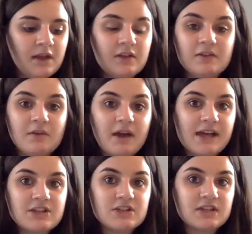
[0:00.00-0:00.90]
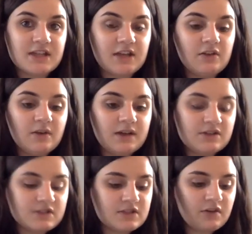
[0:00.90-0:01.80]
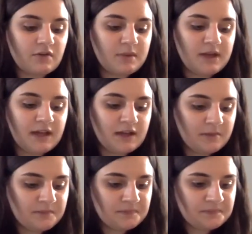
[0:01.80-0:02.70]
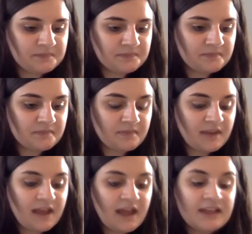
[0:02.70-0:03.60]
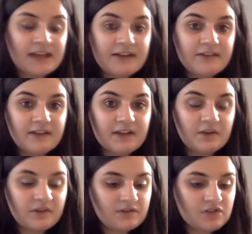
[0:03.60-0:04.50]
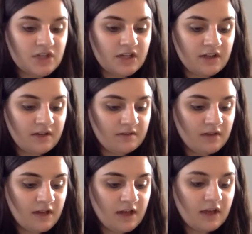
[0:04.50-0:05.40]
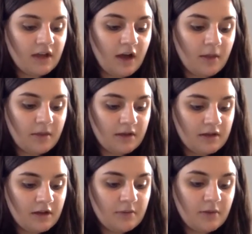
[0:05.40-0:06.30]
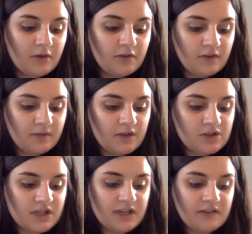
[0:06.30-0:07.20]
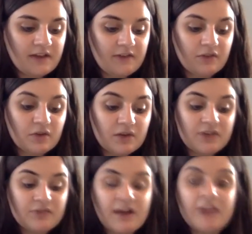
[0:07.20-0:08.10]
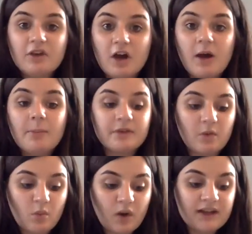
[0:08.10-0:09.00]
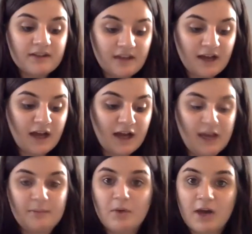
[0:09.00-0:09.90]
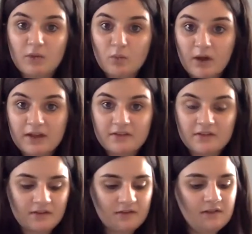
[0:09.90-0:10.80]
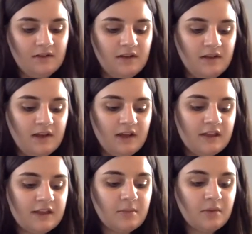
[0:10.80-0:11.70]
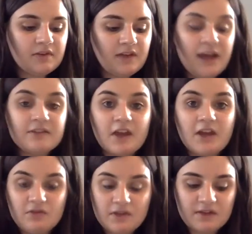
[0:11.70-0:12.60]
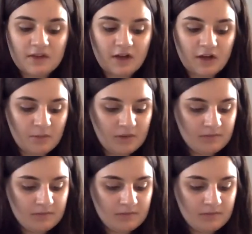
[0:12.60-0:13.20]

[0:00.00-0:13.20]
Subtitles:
So actually, they do actually start from an egg. Life cycles of cheetah. Cub. Most female cheetahs have 3 to 5 cubs at one time, at once. They protect and feed the cub.